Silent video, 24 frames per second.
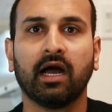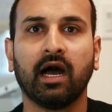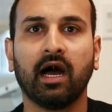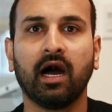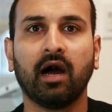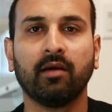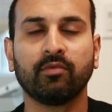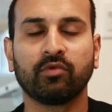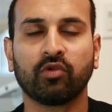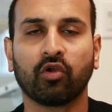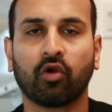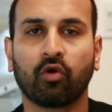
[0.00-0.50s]

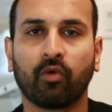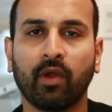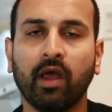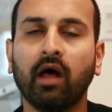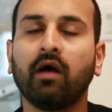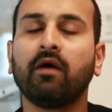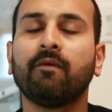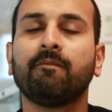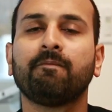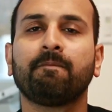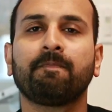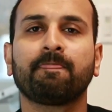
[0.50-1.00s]

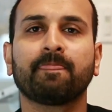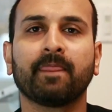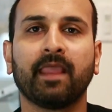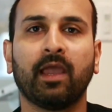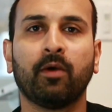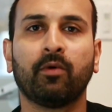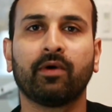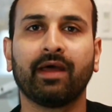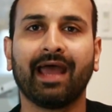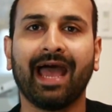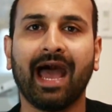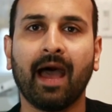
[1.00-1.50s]
URL,
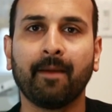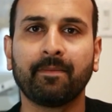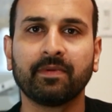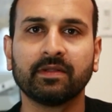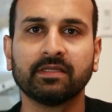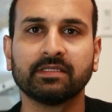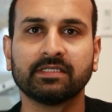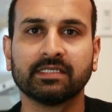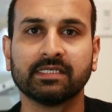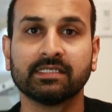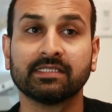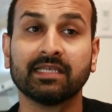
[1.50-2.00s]
and what
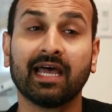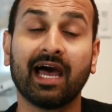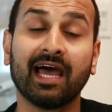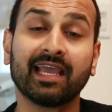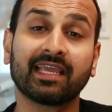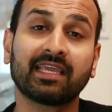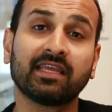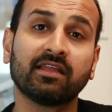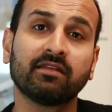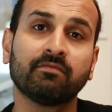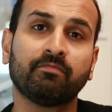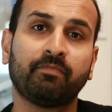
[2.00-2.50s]
happens is
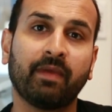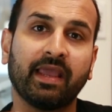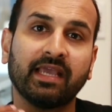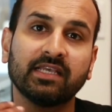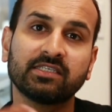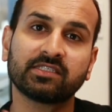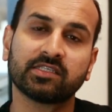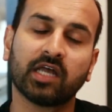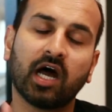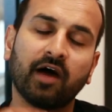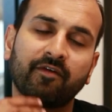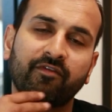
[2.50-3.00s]
I can,
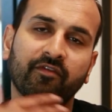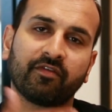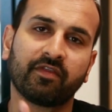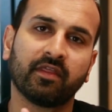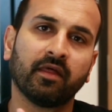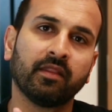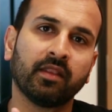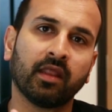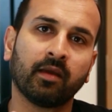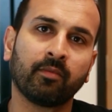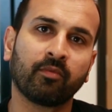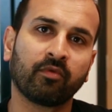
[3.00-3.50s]
based off of
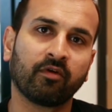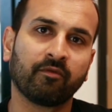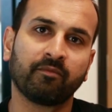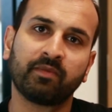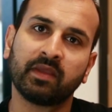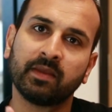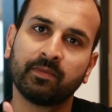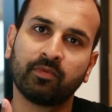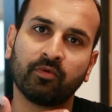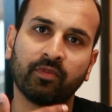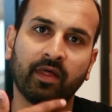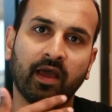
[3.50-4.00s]
the number of
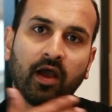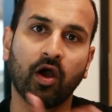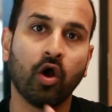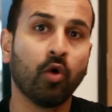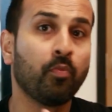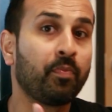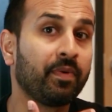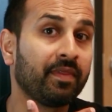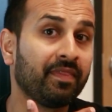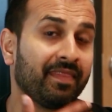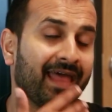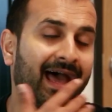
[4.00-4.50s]
people that
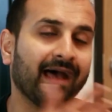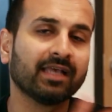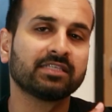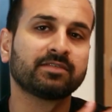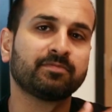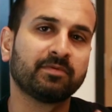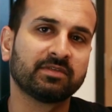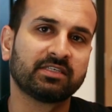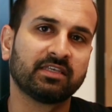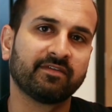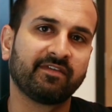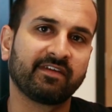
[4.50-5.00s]
open that
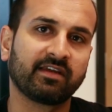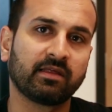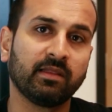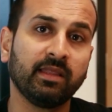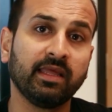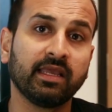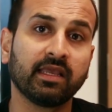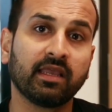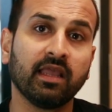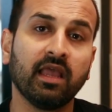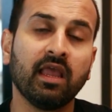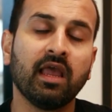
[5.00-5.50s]
specific
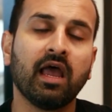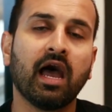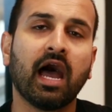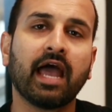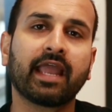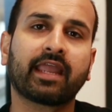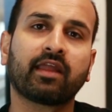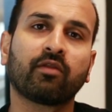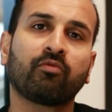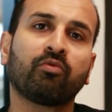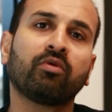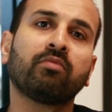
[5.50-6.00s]
link,
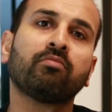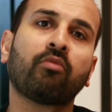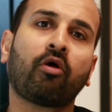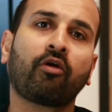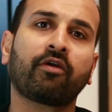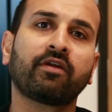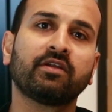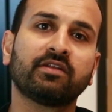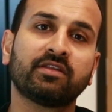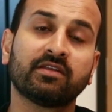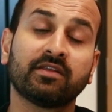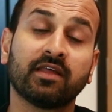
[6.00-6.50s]
I can
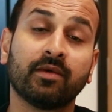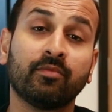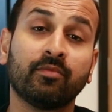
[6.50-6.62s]
remarket to